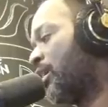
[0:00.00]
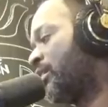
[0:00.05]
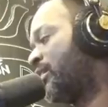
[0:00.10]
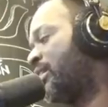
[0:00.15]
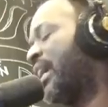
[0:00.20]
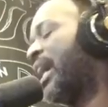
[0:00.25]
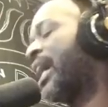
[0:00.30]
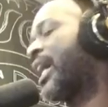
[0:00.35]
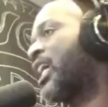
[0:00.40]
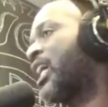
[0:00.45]

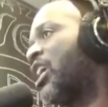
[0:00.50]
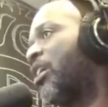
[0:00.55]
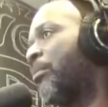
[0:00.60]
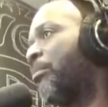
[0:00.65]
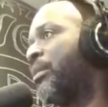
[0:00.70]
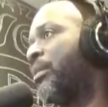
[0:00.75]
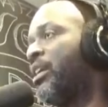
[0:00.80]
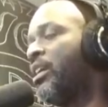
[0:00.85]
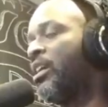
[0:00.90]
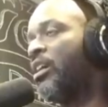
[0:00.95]
tech
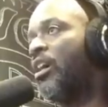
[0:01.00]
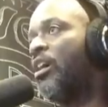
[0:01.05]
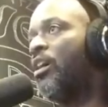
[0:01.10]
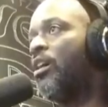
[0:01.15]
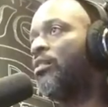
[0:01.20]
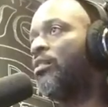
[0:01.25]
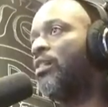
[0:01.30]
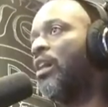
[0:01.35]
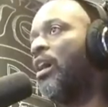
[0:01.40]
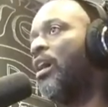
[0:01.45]
company
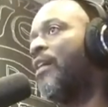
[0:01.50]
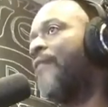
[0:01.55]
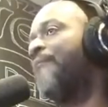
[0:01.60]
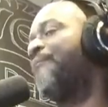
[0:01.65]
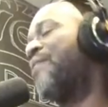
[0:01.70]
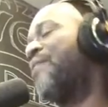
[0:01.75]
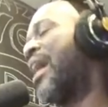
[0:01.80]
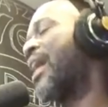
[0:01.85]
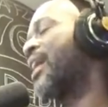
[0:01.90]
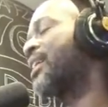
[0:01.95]
called uh,
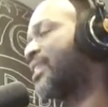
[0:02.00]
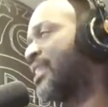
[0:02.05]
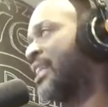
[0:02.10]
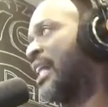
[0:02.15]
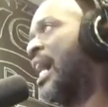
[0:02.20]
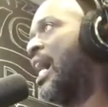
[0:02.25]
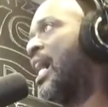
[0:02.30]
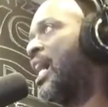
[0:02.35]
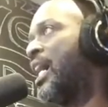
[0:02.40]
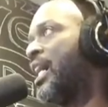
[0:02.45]

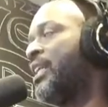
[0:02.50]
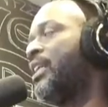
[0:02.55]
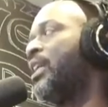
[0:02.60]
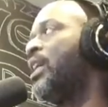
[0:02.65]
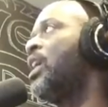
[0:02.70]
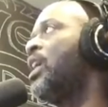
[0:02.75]
Foxconn